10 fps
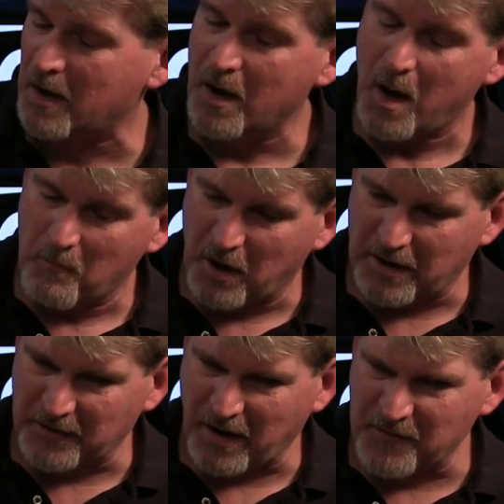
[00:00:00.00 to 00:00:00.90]
Mm-hmm. But
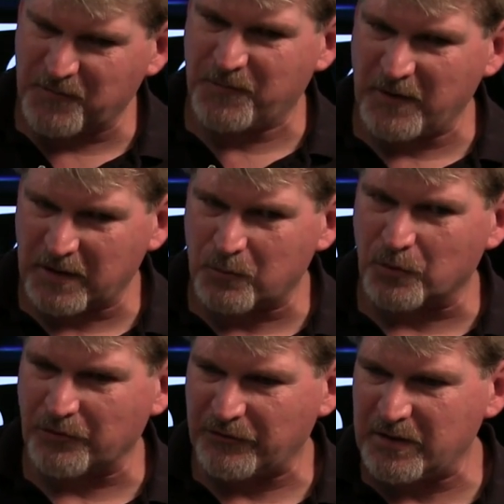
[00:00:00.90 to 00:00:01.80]
I, I think
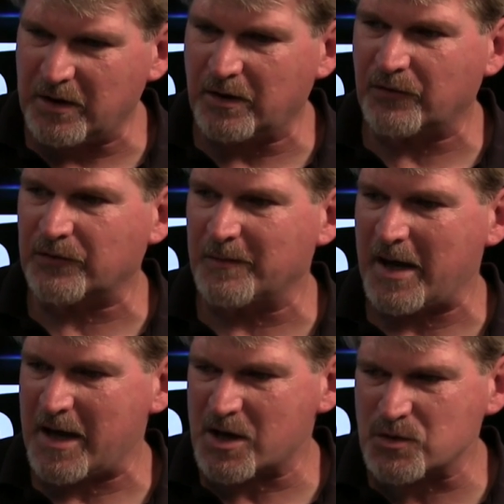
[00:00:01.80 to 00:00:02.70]
we're seeing some
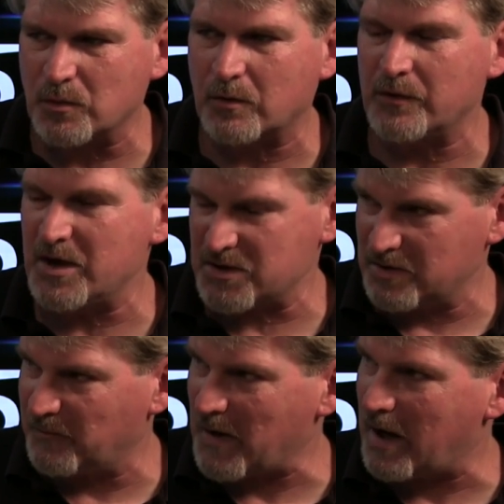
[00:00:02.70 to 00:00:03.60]
actual creation
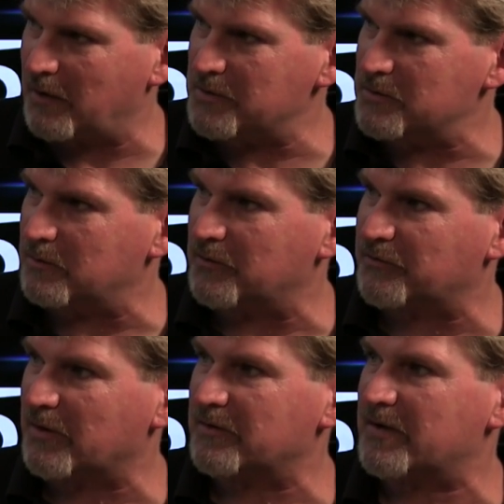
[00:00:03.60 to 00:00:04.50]
of value and
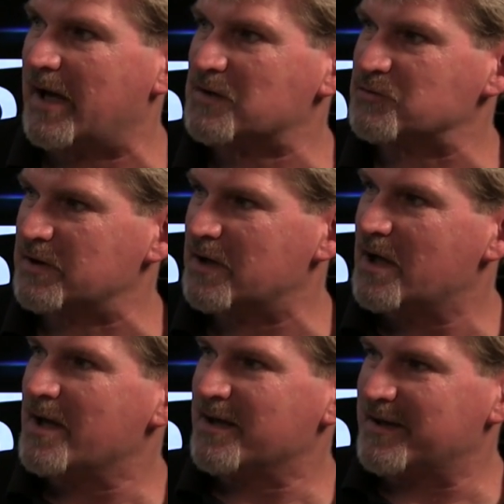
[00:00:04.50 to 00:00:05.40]
starting to actually
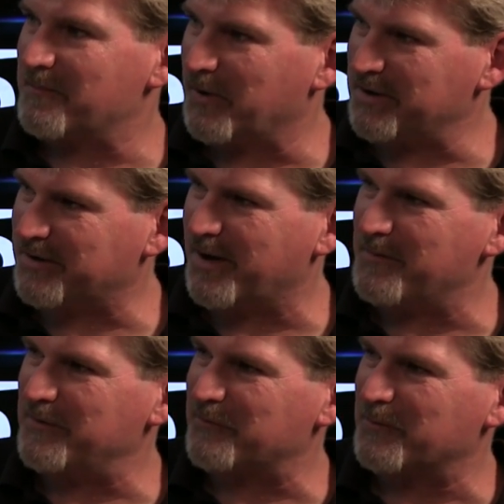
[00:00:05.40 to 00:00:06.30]
get money to come
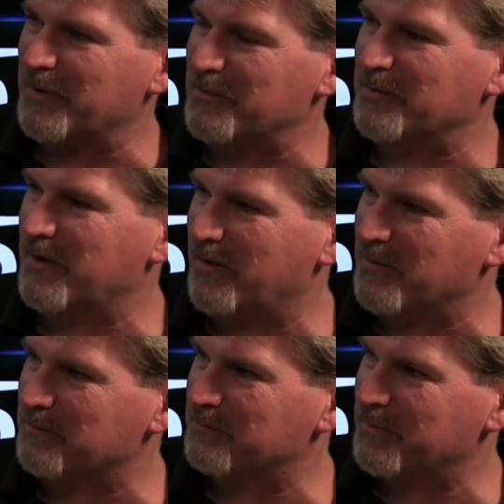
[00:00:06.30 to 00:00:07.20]
in from other other
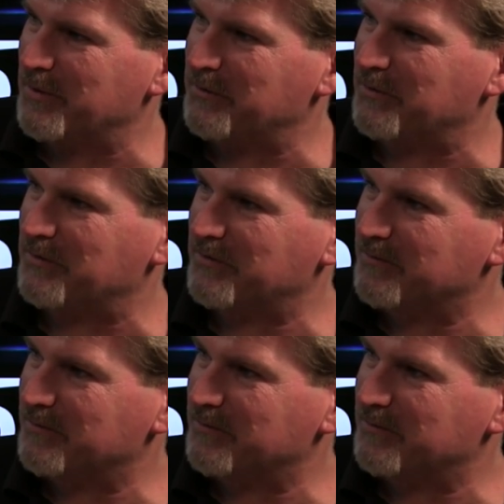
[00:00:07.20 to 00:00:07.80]
places.